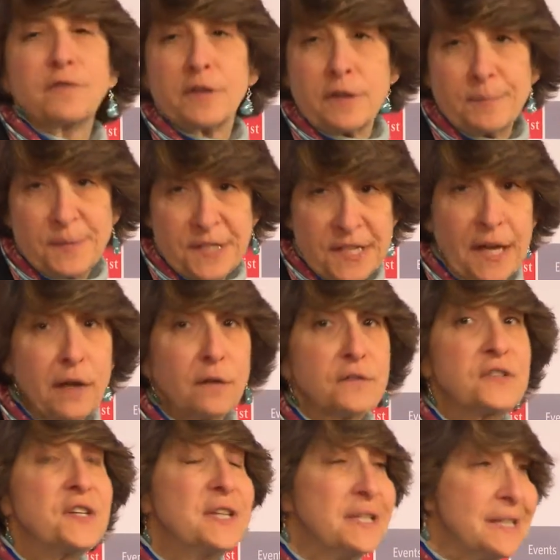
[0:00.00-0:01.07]
for
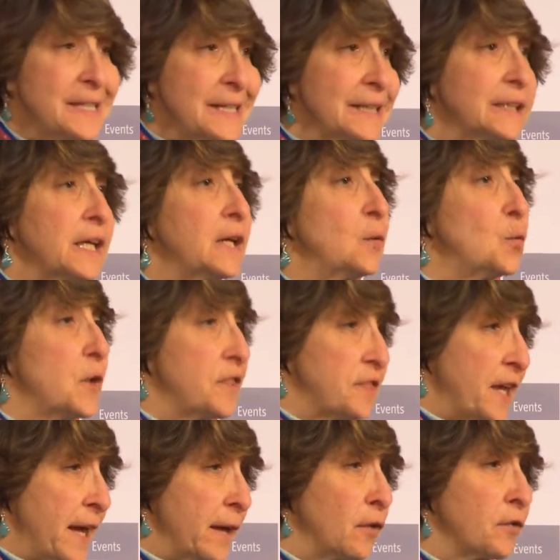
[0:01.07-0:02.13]
themselves in dealing with
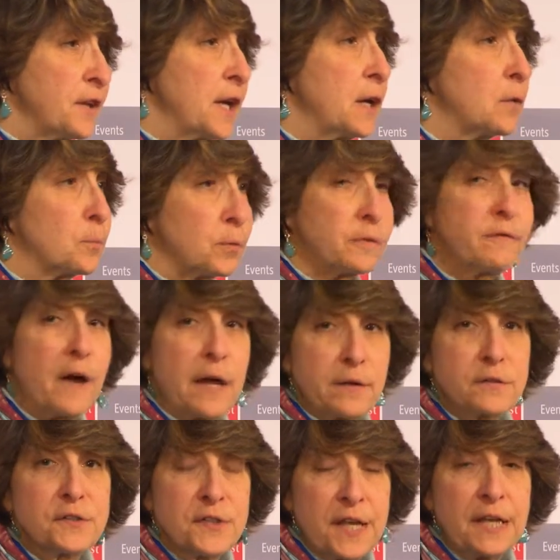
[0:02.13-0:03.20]
the healthcare
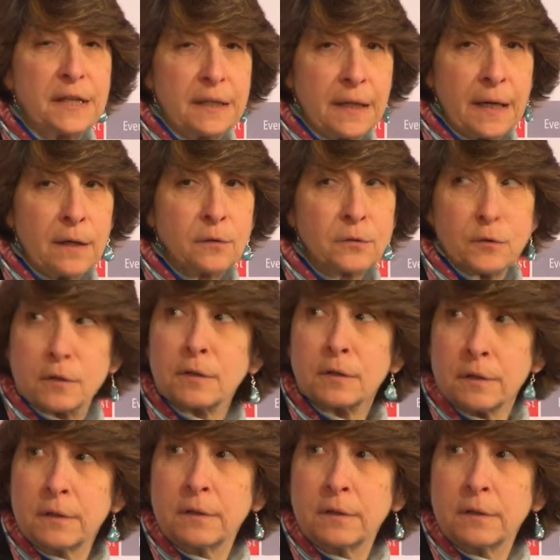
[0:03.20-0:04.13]
providers they encounter.